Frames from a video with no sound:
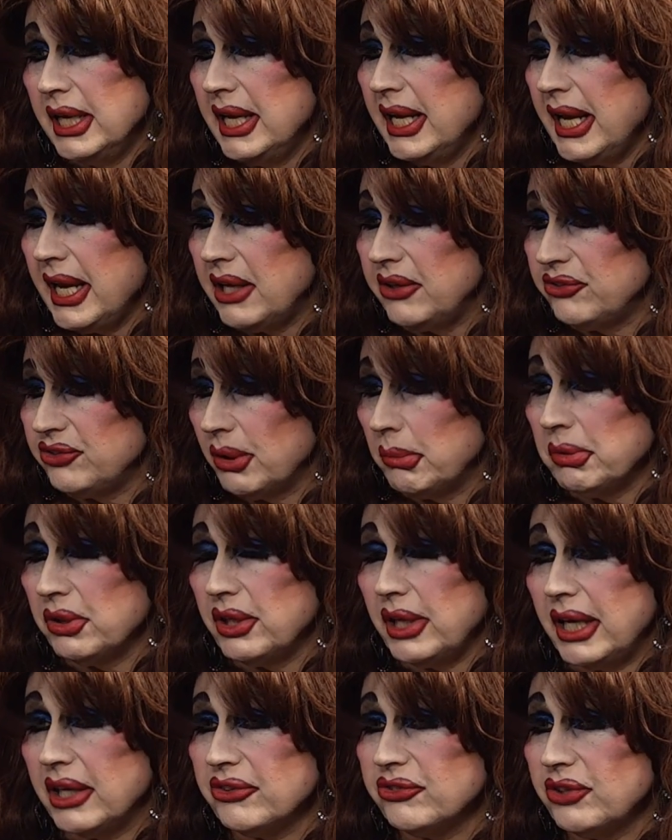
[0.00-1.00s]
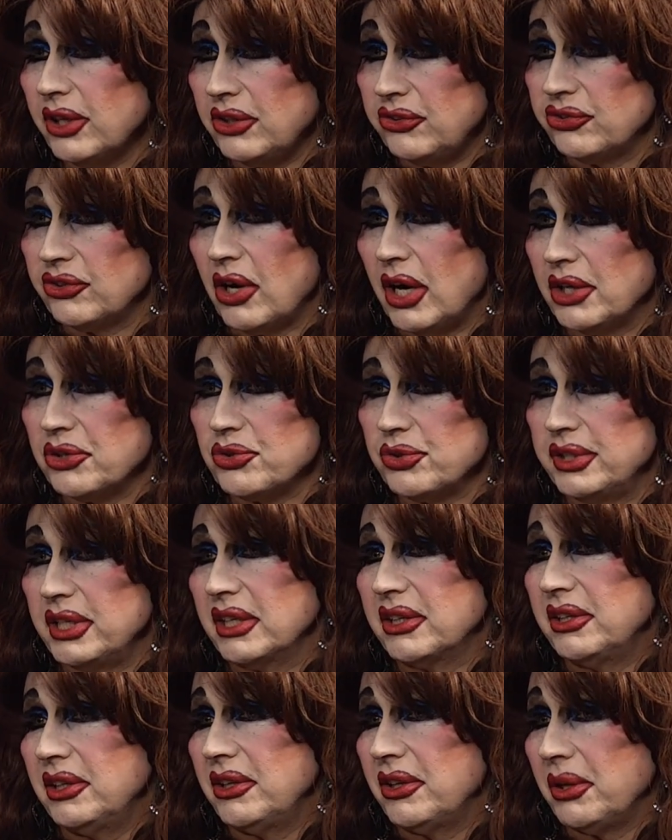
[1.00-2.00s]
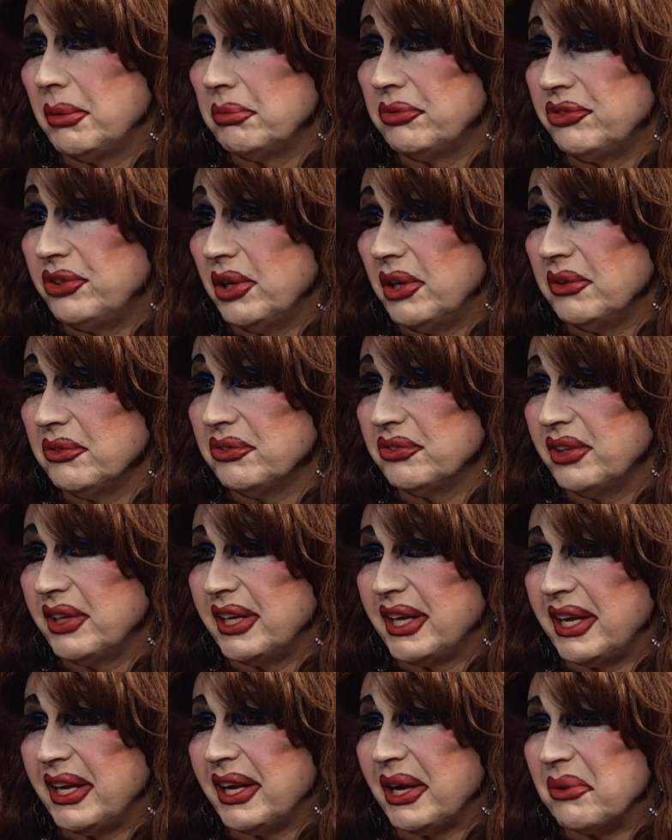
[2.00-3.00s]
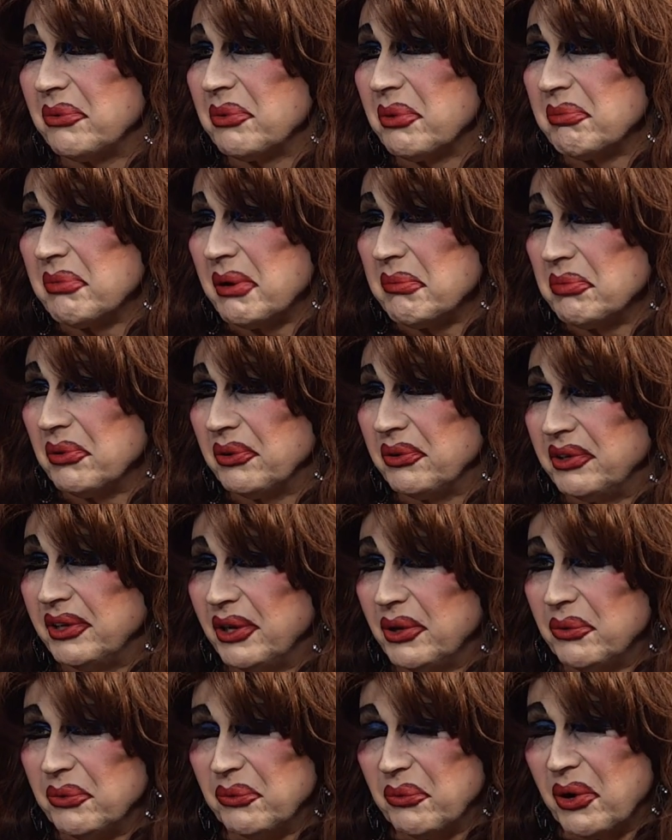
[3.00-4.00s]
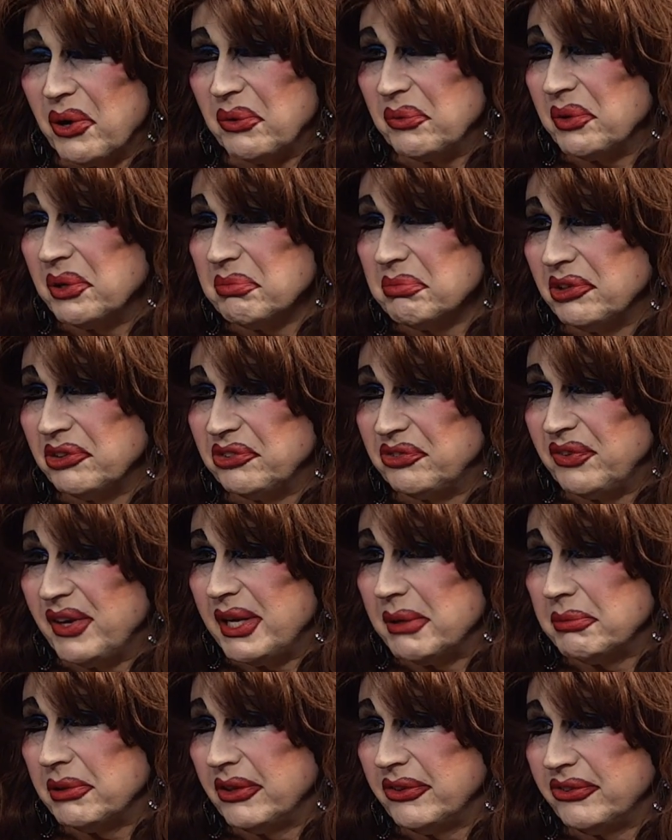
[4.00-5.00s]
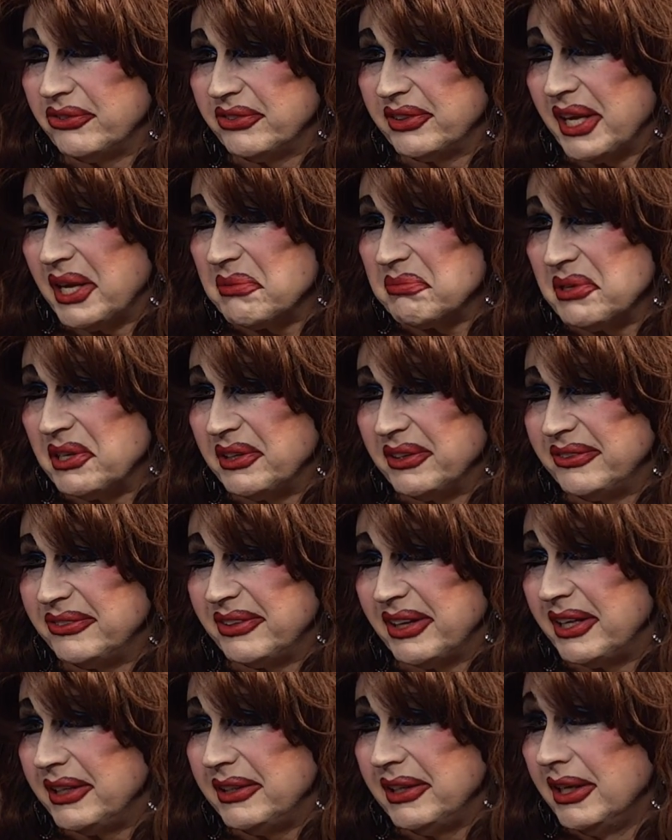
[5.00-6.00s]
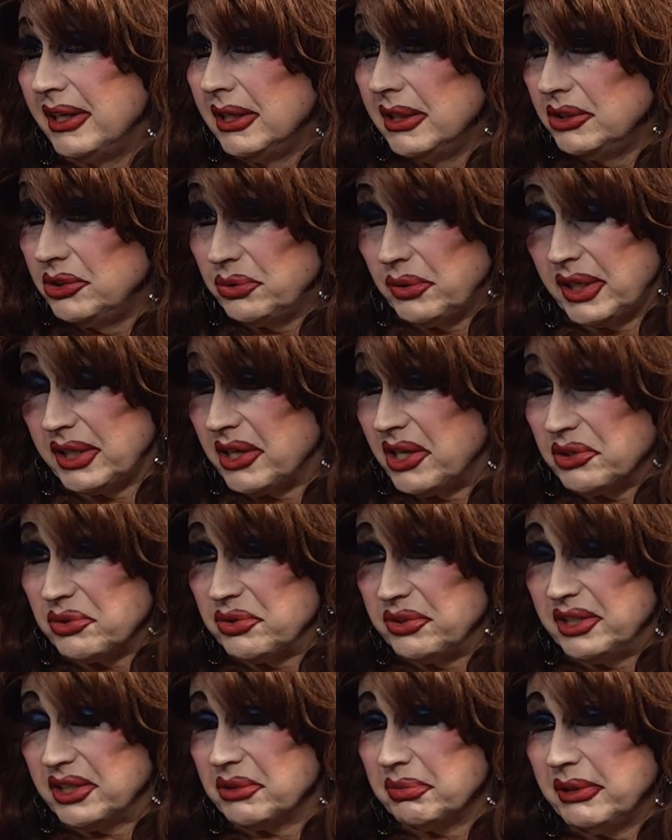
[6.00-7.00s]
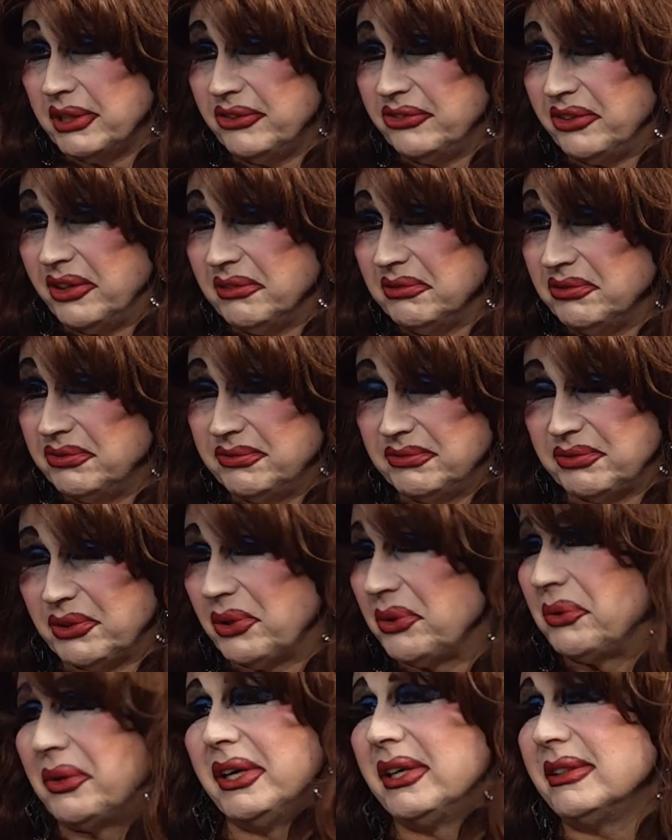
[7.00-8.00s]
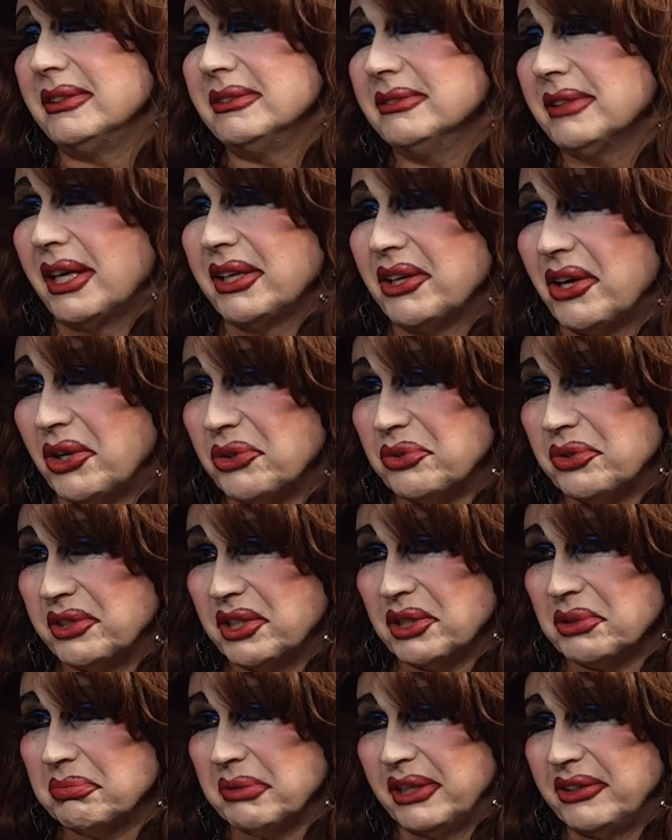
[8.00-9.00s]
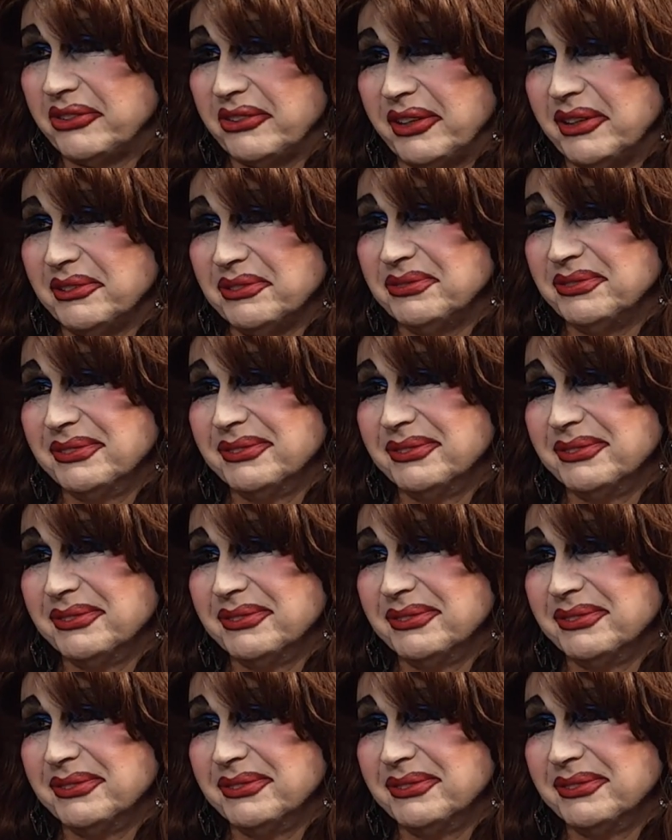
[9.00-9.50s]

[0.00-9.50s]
And some of the essays contradicted themselves. And then I remembered Walt Whitman's famous statement said, do I contradict myself? Very well, I contradict myself.